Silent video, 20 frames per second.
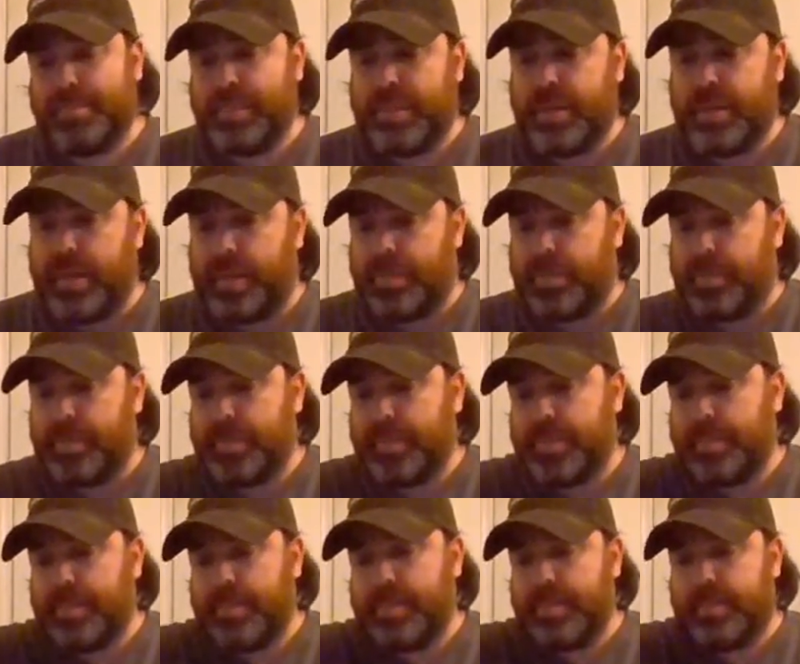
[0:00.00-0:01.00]
so yeah,
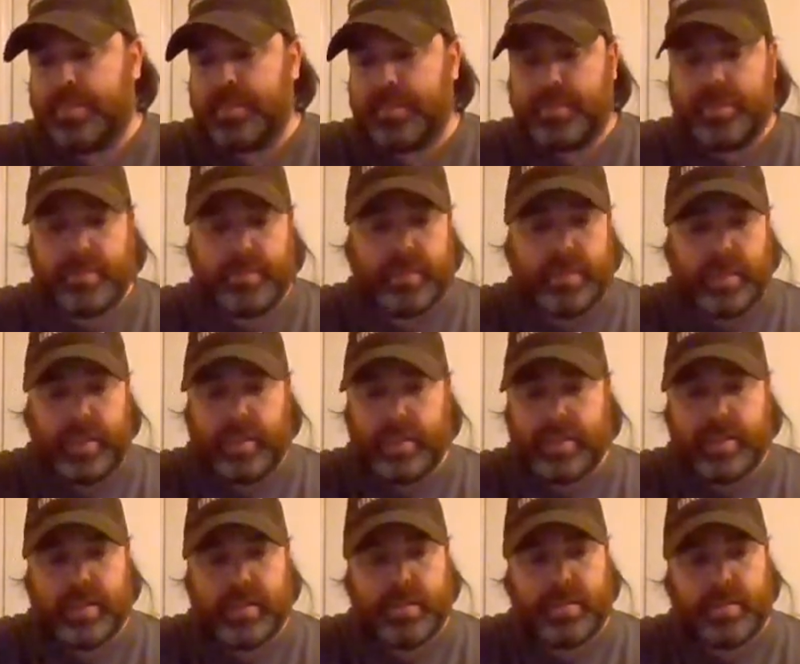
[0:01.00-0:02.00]
I
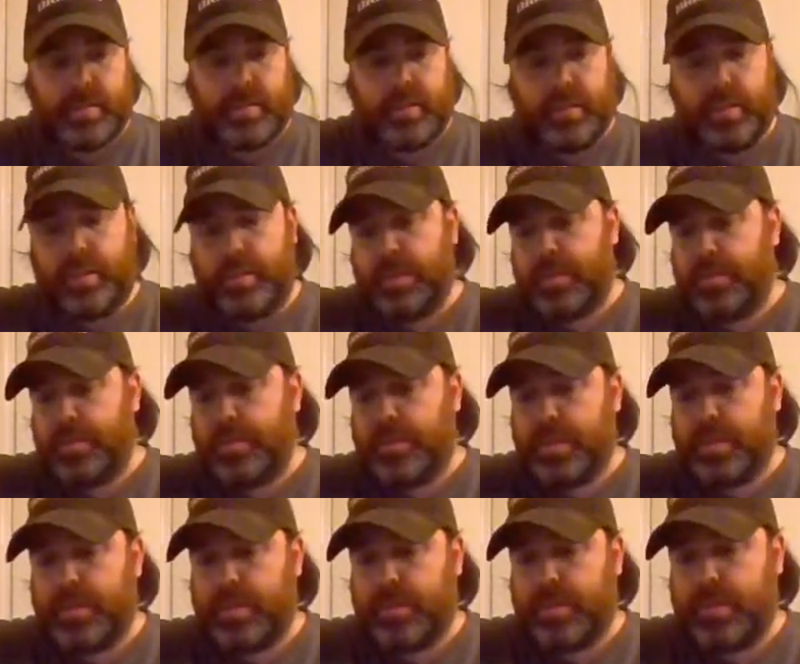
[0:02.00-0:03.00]
guess we'll
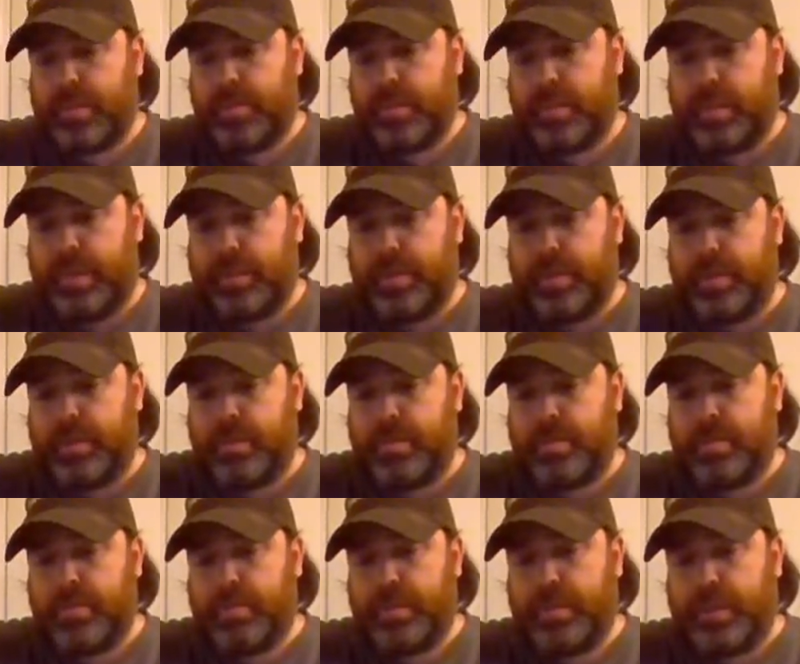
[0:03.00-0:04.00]
just have a
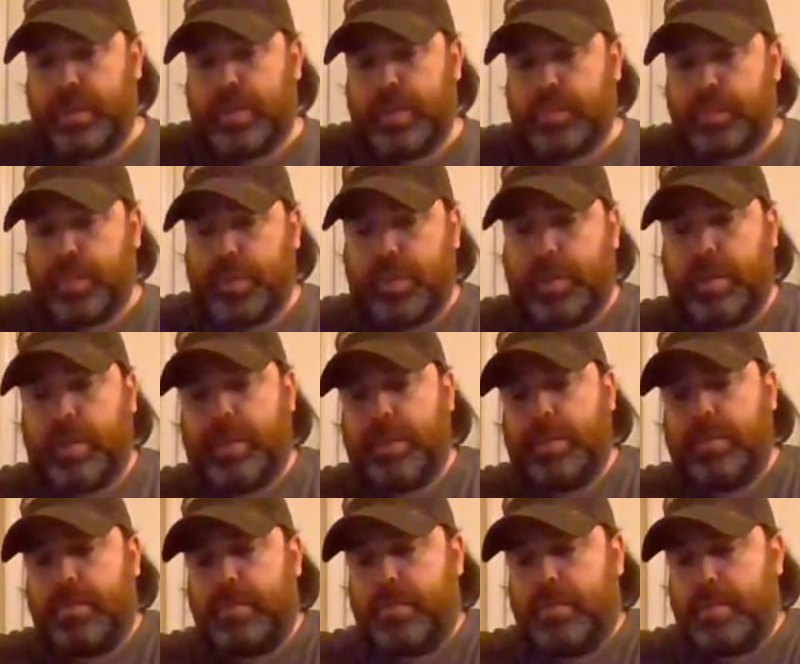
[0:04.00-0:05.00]
Trans
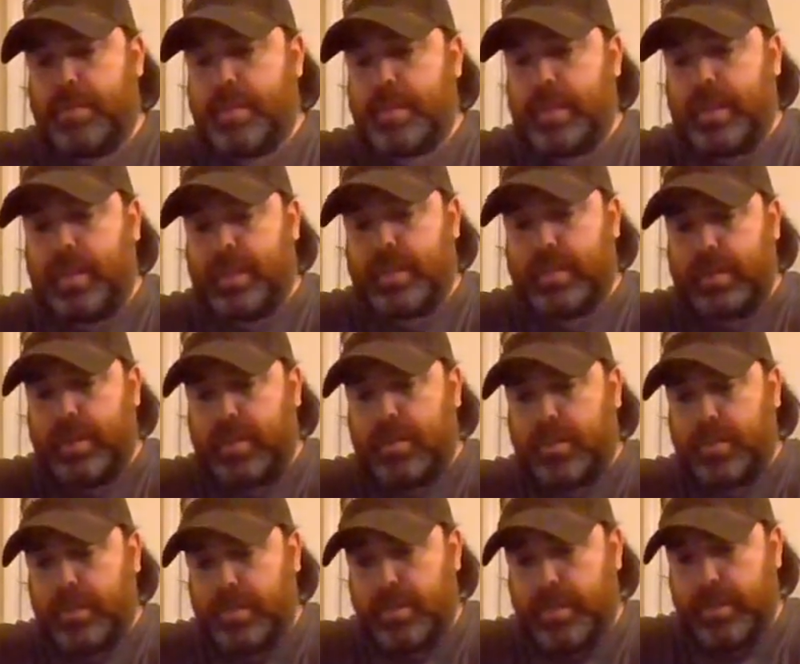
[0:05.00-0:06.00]
Pride Science
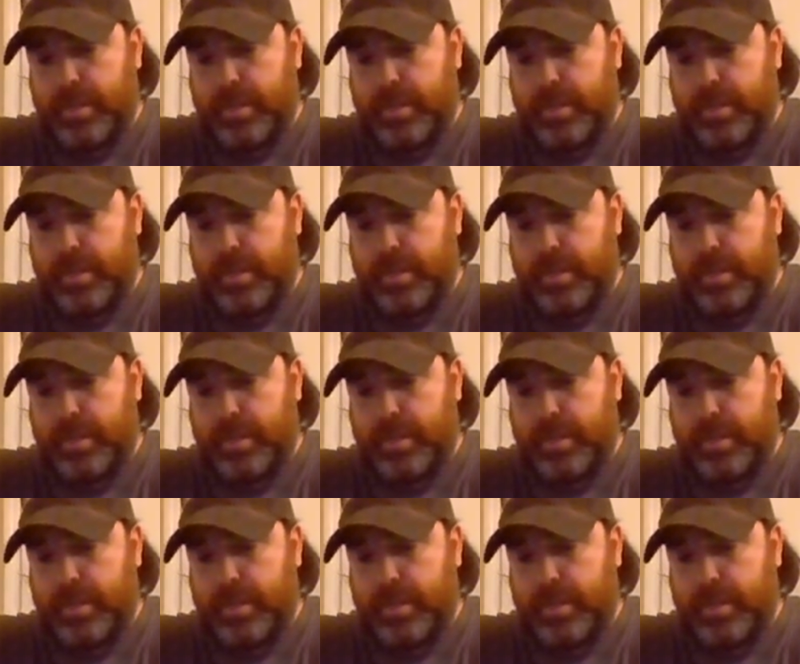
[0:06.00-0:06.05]
Center.